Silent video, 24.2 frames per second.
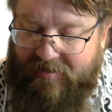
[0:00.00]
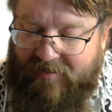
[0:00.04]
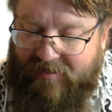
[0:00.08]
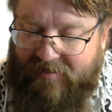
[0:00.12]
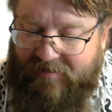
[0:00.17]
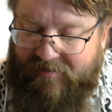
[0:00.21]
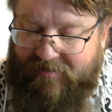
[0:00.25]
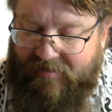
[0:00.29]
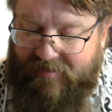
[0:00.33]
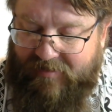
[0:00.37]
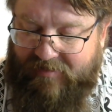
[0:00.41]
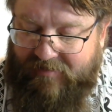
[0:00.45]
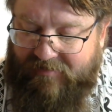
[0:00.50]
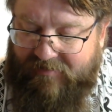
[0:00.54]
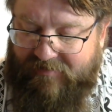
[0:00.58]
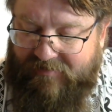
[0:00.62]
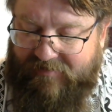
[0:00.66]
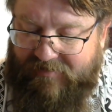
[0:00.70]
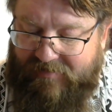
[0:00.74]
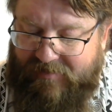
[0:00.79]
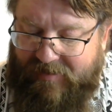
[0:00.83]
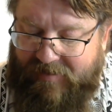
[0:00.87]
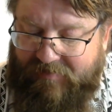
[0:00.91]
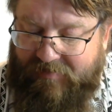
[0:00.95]
Not like
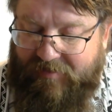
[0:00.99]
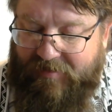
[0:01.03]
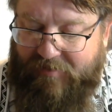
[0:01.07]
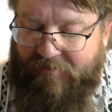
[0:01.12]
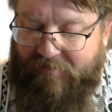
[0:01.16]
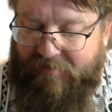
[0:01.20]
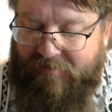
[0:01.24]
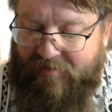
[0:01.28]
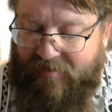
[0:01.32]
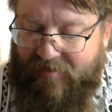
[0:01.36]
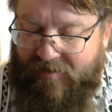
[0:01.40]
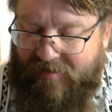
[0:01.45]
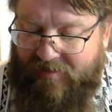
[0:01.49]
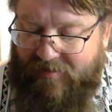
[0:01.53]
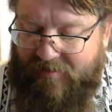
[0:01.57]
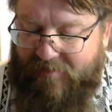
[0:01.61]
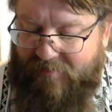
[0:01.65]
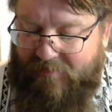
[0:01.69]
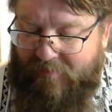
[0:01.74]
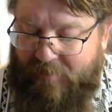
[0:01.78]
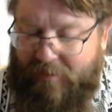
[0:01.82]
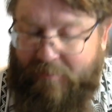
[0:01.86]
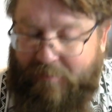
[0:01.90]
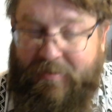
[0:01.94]
everything's
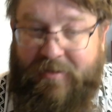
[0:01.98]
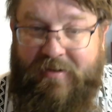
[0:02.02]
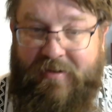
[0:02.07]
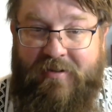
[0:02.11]
puppy